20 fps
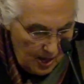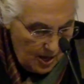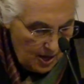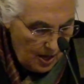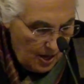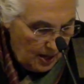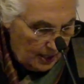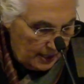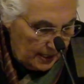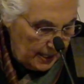
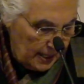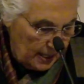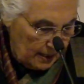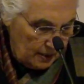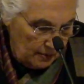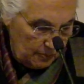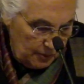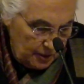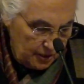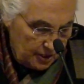Early
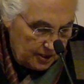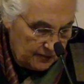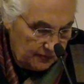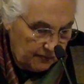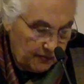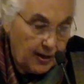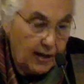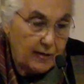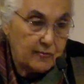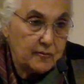elements
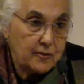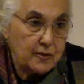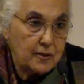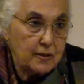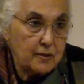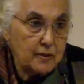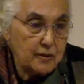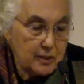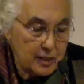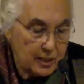of
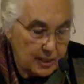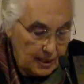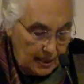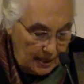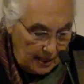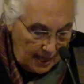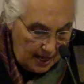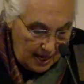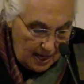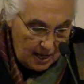governance
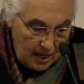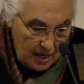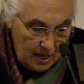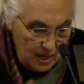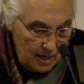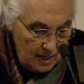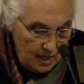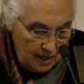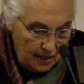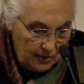
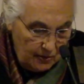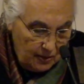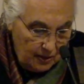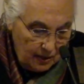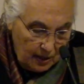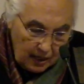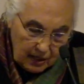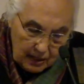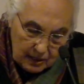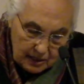lay in the
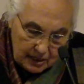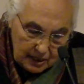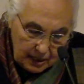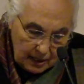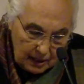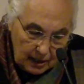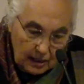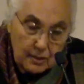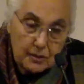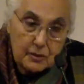
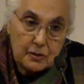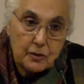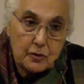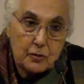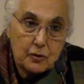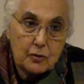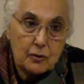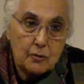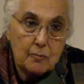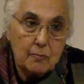Ganasangha
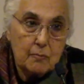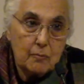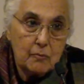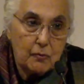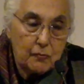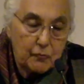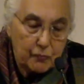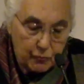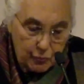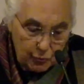system
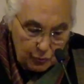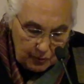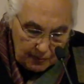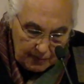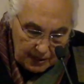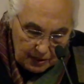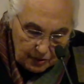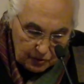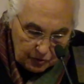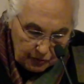of
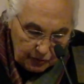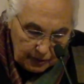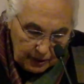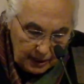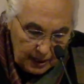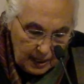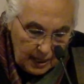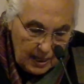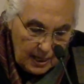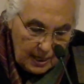
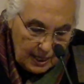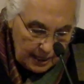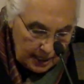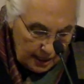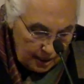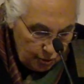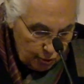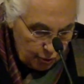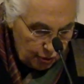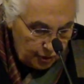rudimentary
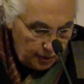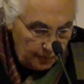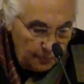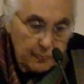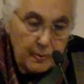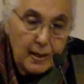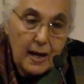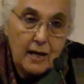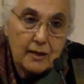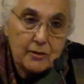
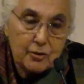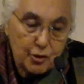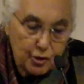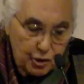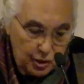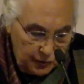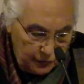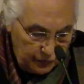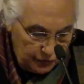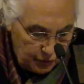kingship and
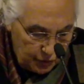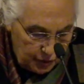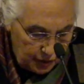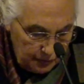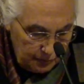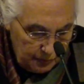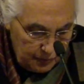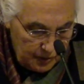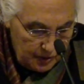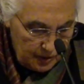
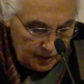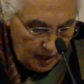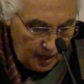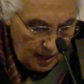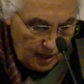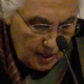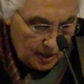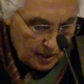chiefships,